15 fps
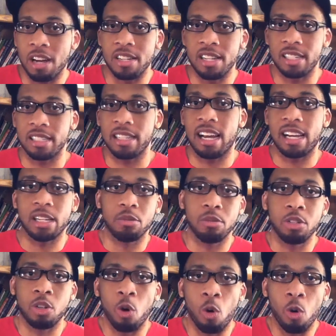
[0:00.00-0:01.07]
project that I can
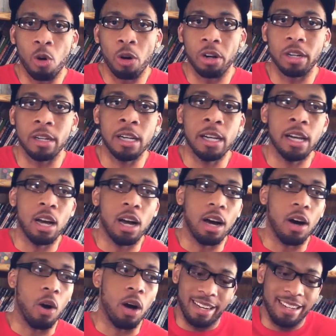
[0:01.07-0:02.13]
record.
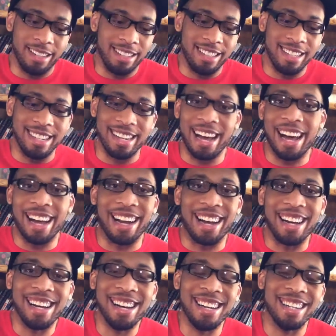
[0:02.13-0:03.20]
Other than that,
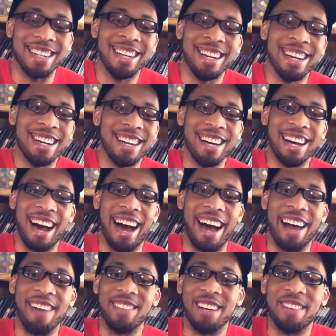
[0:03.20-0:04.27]
I
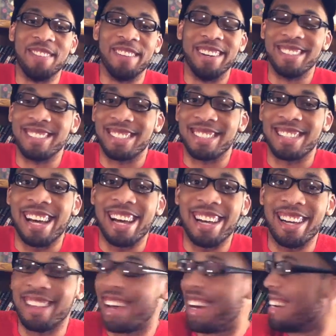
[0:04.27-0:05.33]
have nothing else to say.